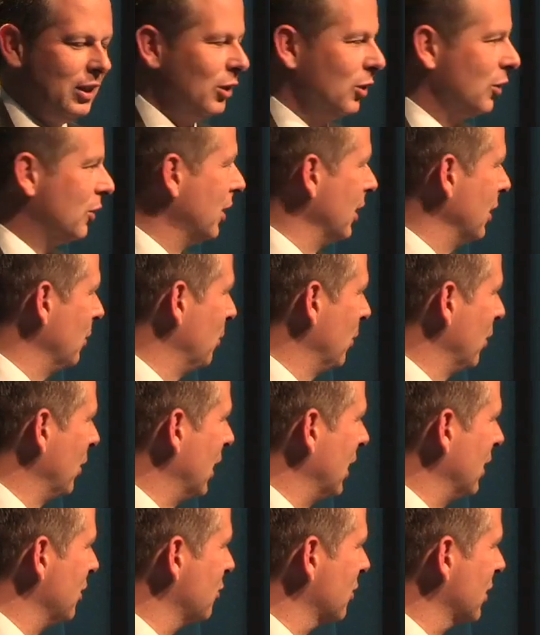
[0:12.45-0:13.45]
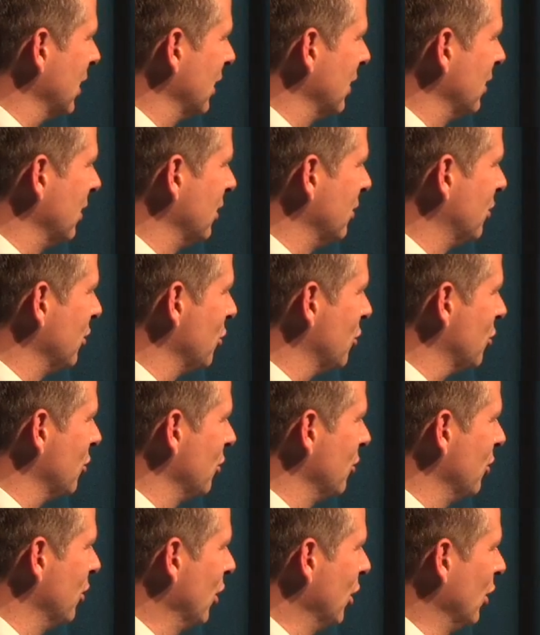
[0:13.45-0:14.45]
looking with eye scan in
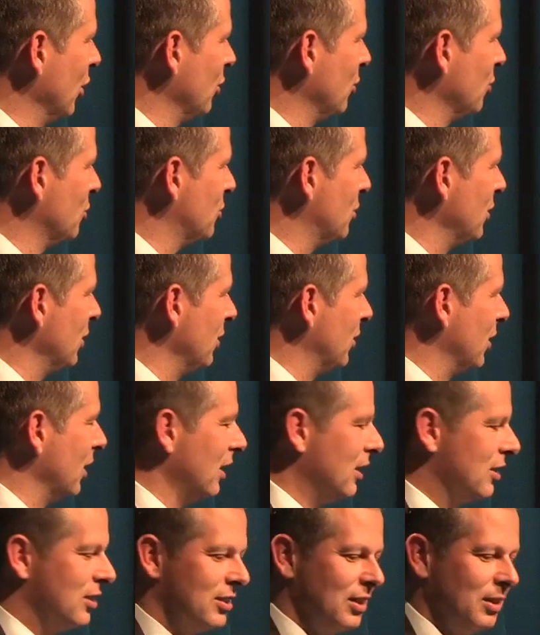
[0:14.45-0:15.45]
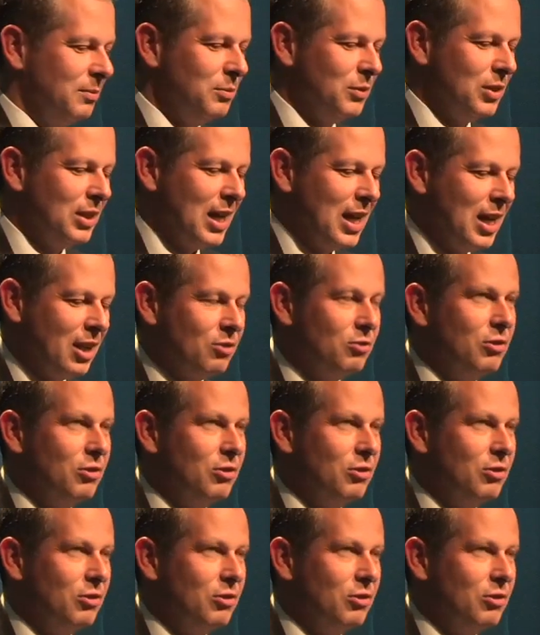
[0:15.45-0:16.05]
addition, you see there are some dark